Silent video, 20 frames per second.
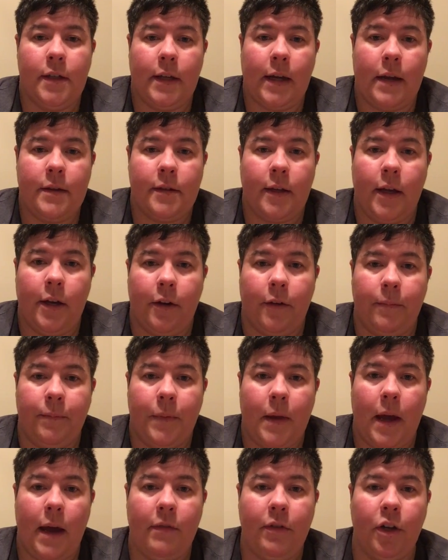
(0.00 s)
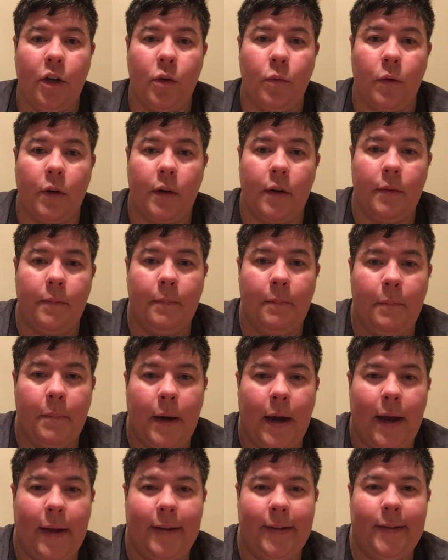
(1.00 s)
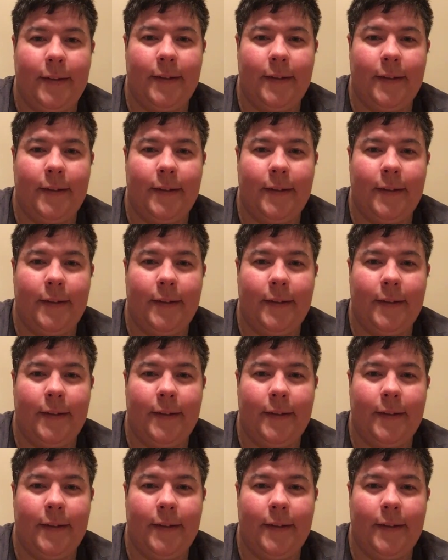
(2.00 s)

you guys later. Have a good one. Bye.